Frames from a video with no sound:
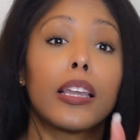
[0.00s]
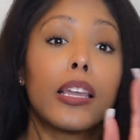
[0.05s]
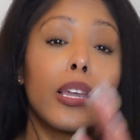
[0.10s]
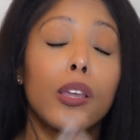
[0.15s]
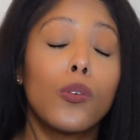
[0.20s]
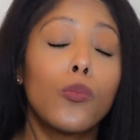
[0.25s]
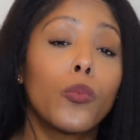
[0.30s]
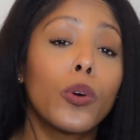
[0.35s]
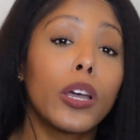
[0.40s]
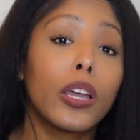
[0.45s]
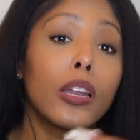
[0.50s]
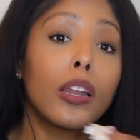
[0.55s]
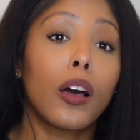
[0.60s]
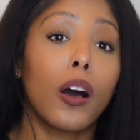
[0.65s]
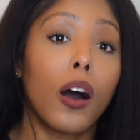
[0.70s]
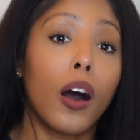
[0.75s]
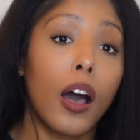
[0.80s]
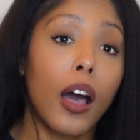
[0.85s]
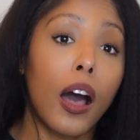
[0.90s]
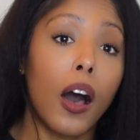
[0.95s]
he
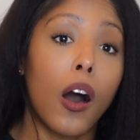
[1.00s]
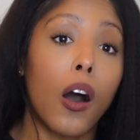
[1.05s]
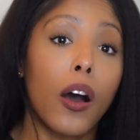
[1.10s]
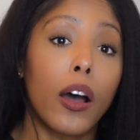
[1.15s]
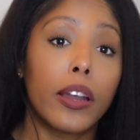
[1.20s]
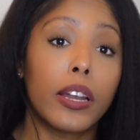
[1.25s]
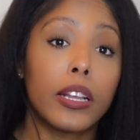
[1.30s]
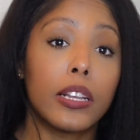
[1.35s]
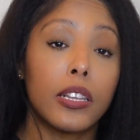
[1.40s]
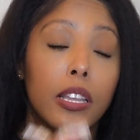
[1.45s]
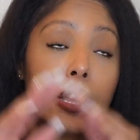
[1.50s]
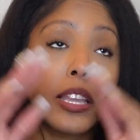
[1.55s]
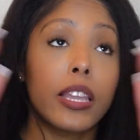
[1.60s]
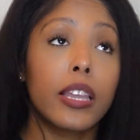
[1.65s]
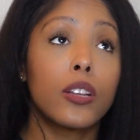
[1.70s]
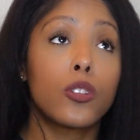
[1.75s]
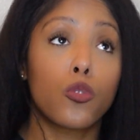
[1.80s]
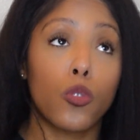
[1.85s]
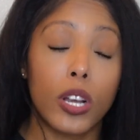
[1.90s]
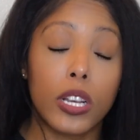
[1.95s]

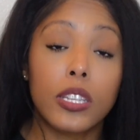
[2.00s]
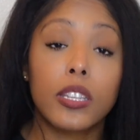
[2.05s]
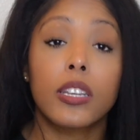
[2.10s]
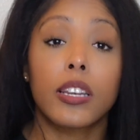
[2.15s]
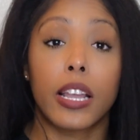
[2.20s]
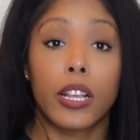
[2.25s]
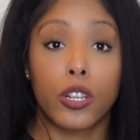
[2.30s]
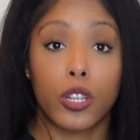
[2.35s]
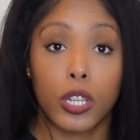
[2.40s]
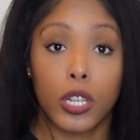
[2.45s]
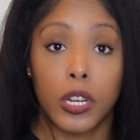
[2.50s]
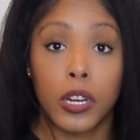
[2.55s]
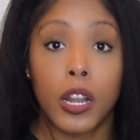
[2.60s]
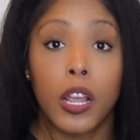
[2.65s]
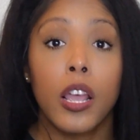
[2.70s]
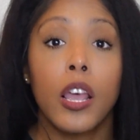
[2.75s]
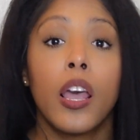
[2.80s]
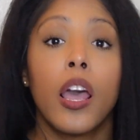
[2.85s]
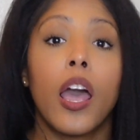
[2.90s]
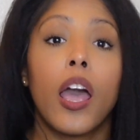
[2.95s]
addressed the
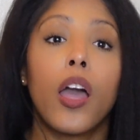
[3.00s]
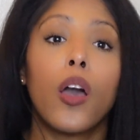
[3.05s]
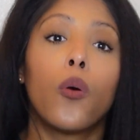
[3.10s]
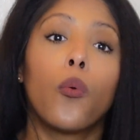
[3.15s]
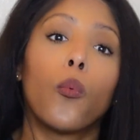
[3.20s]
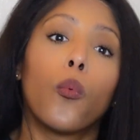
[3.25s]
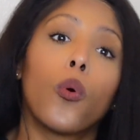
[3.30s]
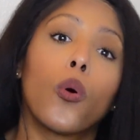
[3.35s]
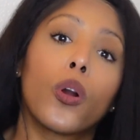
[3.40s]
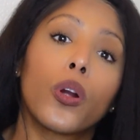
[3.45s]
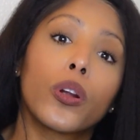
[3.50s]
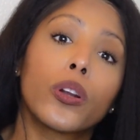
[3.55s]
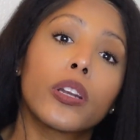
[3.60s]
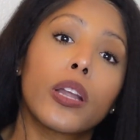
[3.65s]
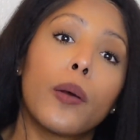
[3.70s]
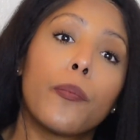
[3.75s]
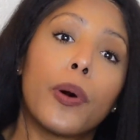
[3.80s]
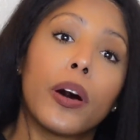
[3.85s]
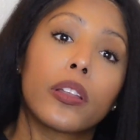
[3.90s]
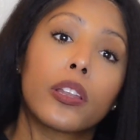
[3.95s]
nation and warned
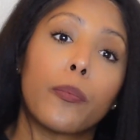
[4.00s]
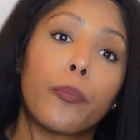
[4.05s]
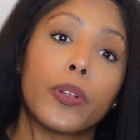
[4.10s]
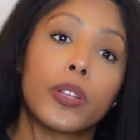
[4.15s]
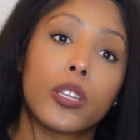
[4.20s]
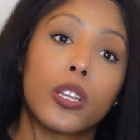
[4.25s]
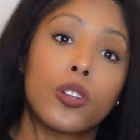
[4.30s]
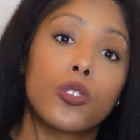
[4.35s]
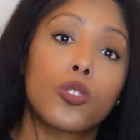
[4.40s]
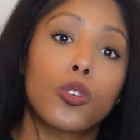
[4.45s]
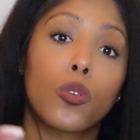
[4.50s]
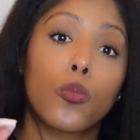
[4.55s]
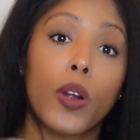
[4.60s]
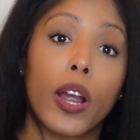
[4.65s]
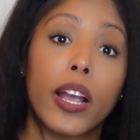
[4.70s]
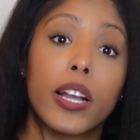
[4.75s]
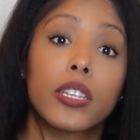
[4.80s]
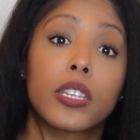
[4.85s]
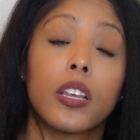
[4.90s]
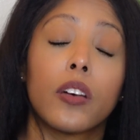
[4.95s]
about the potential
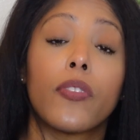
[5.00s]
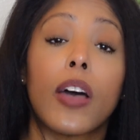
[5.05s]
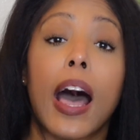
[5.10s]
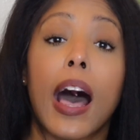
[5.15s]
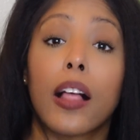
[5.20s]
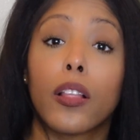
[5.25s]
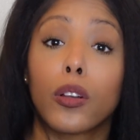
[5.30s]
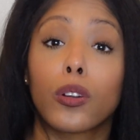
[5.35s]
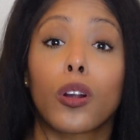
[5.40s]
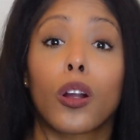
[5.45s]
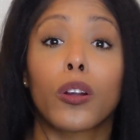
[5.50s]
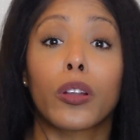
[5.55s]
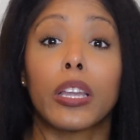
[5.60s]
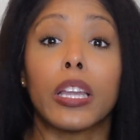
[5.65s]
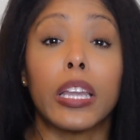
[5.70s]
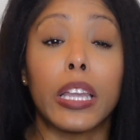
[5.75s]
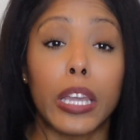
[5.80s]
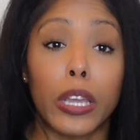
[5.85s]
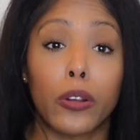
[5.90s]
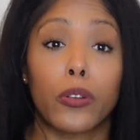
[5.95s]
rise of
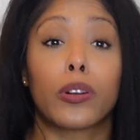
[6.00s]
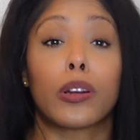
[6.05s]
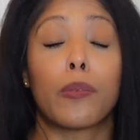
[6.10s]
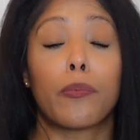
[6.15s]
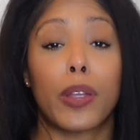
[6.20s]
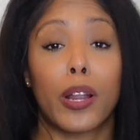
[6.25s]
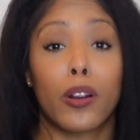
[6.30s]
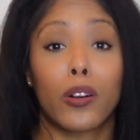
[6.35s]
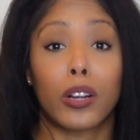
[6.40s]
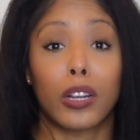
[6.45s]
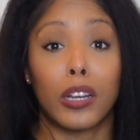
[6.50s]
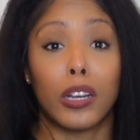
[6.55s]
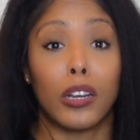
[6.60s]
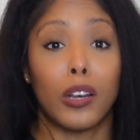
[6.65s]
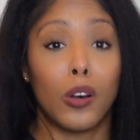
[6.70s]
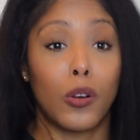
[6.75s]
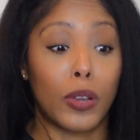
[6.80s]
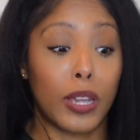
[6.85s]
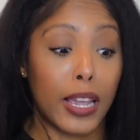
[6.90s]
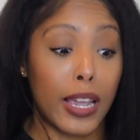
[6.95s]
oligarchy here in
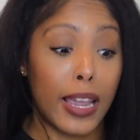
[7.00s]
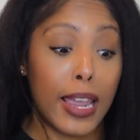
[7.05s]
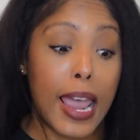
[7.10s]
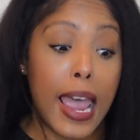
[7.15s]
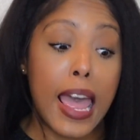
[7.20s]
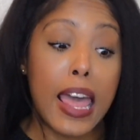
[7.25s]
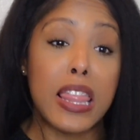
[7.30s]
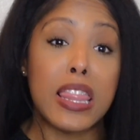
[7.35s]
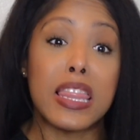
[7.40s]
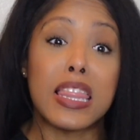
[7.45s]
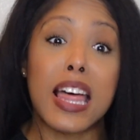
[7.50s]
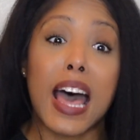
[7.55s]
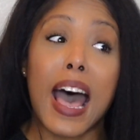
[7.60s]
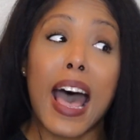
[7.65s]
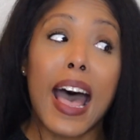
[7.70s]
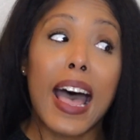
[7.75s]
America, okay? And